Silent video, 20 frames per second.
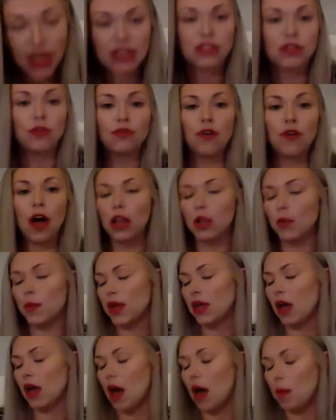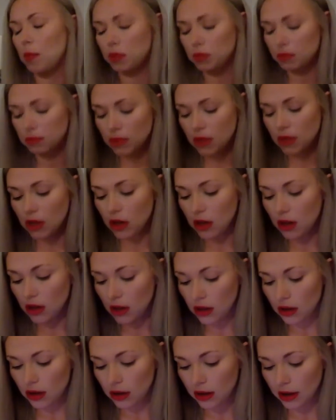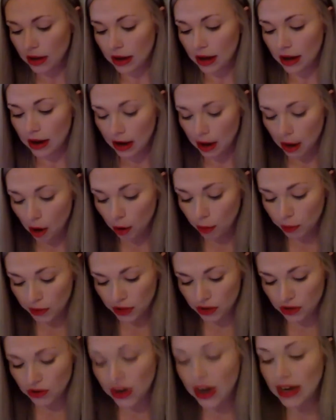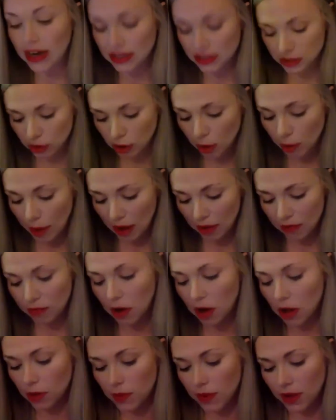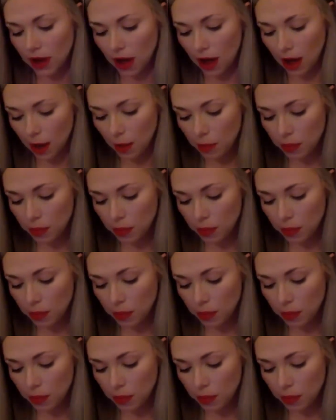following up, hope that you guys know about following up,